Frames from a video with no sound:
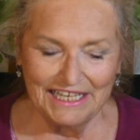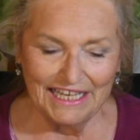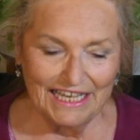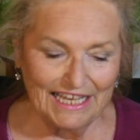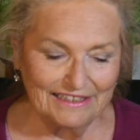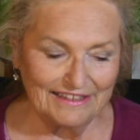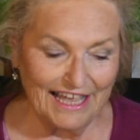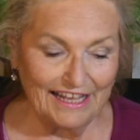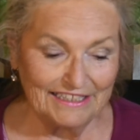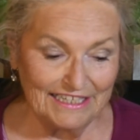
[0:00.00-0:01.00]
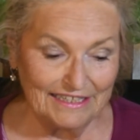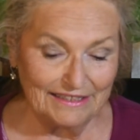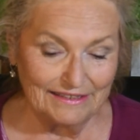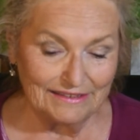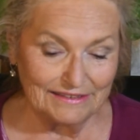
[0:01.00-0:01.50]
And that
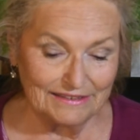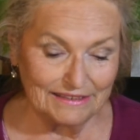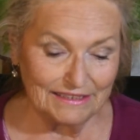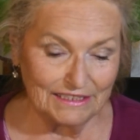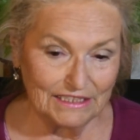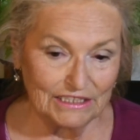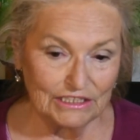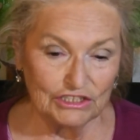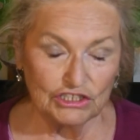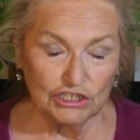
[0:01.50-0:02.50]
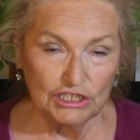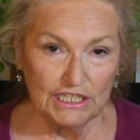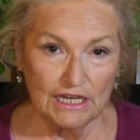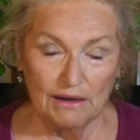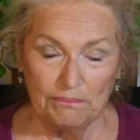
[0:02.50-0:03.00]
is turning
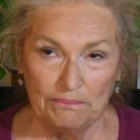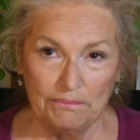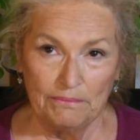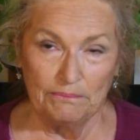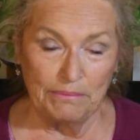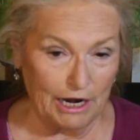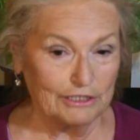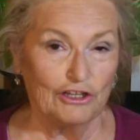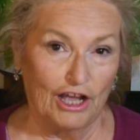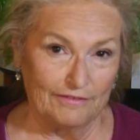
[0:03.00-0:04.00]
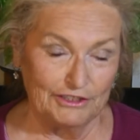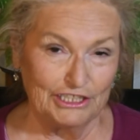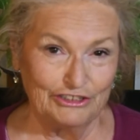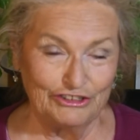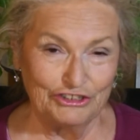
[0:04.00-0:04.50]
a barn loft
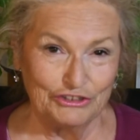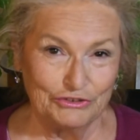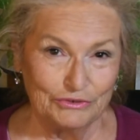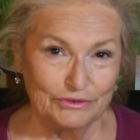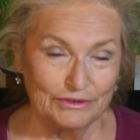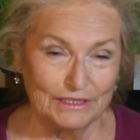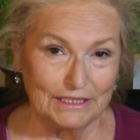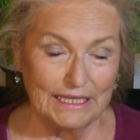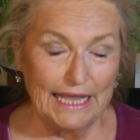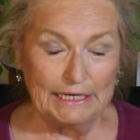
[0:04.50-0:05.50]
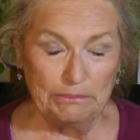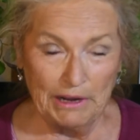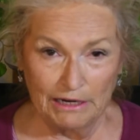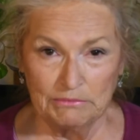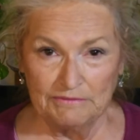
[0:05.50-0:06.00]
into an
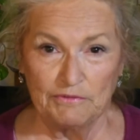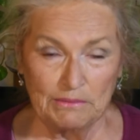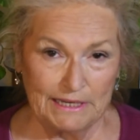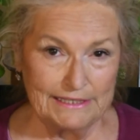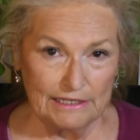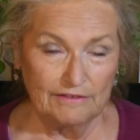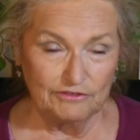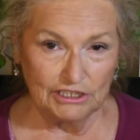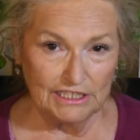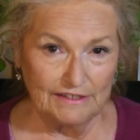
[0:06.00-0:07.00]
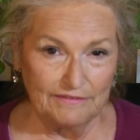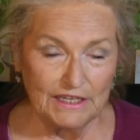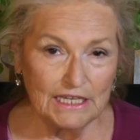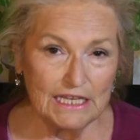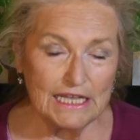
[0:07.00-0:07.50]
apartment for myself to live.
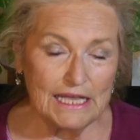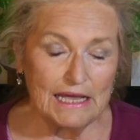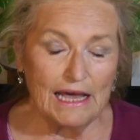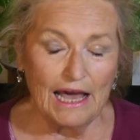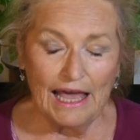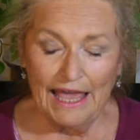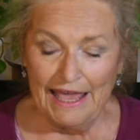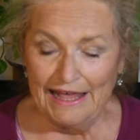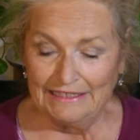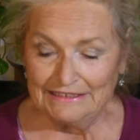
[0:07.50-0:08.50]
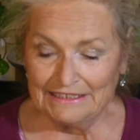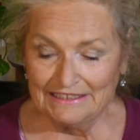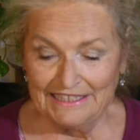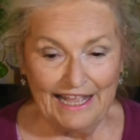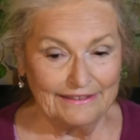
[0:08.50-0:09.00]
And
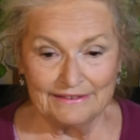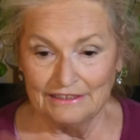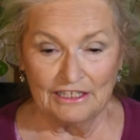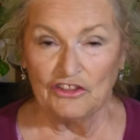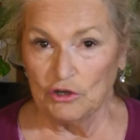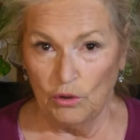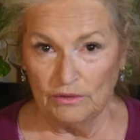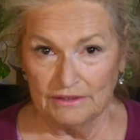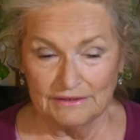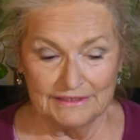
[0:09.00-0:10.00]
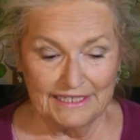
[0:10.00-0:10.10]
that's another whole